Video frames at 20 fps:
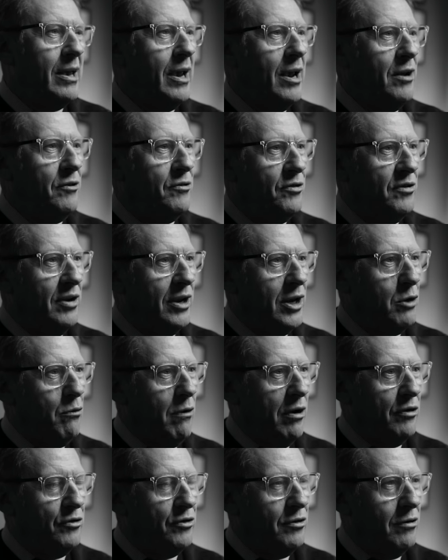Interesting
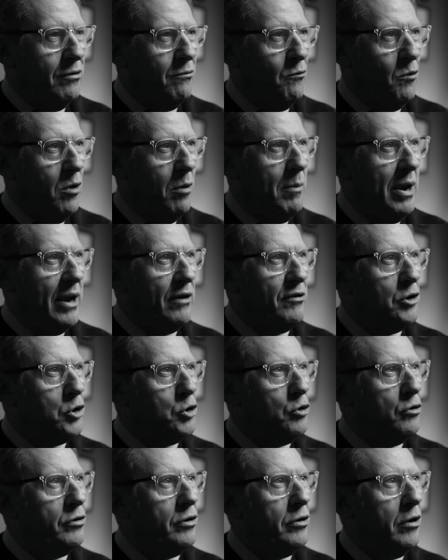question. What makes a
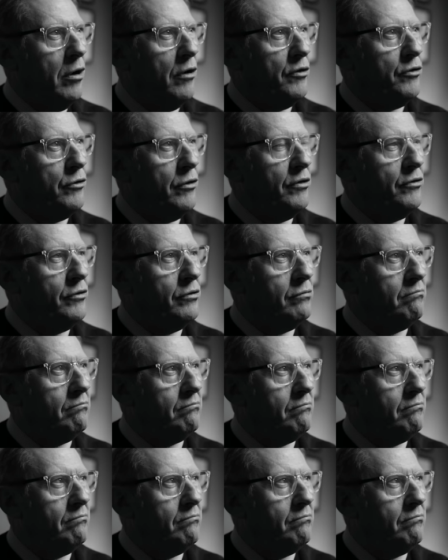good cartridge?